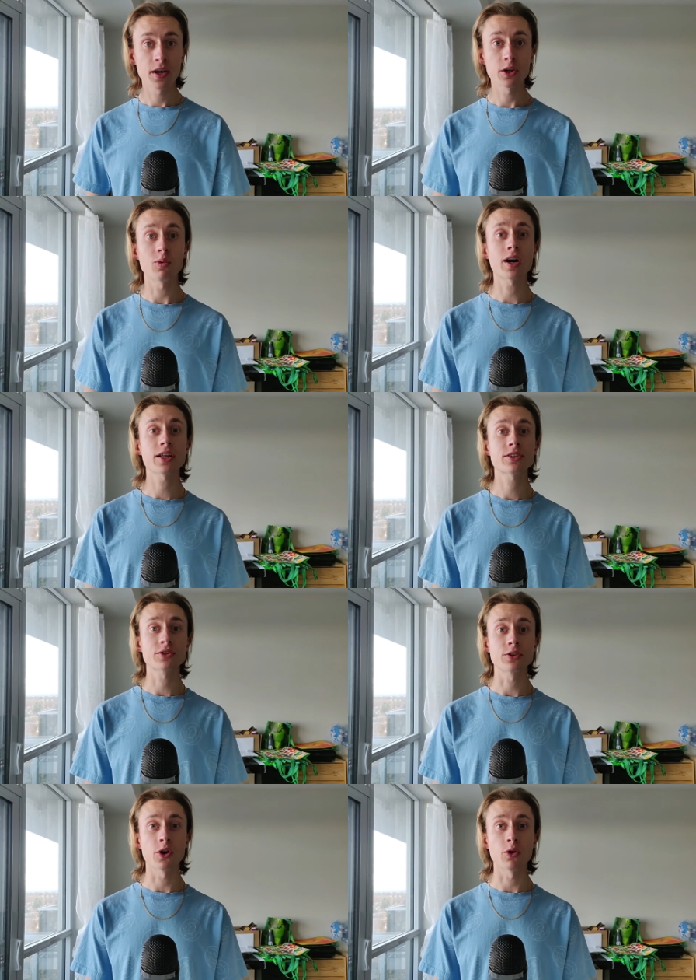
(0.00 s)
He wanted to
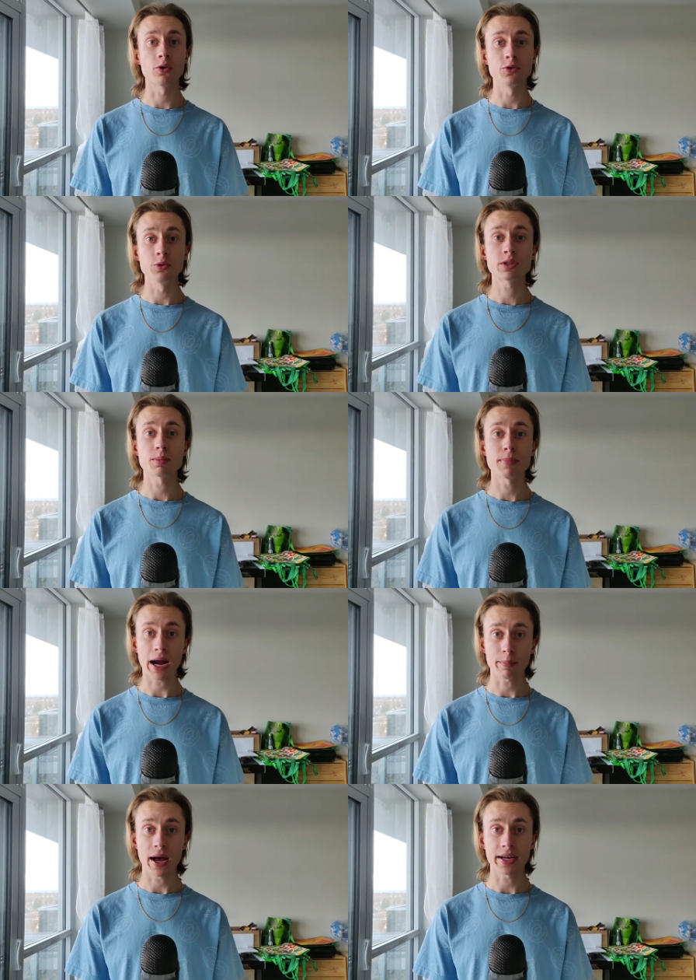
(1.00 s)
go do some
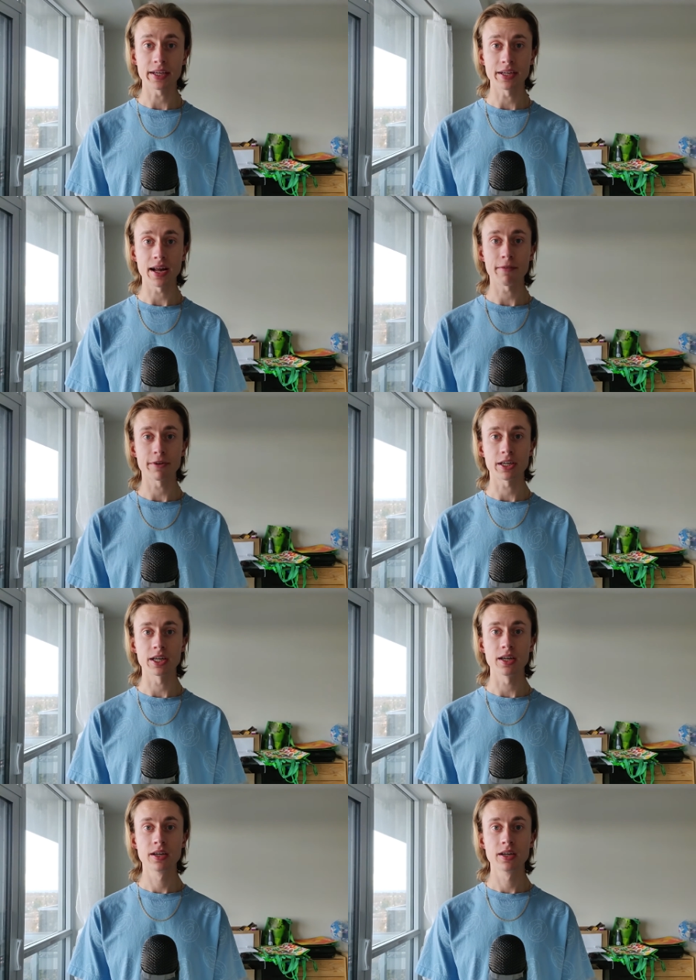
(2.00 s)
backpacking in Africa.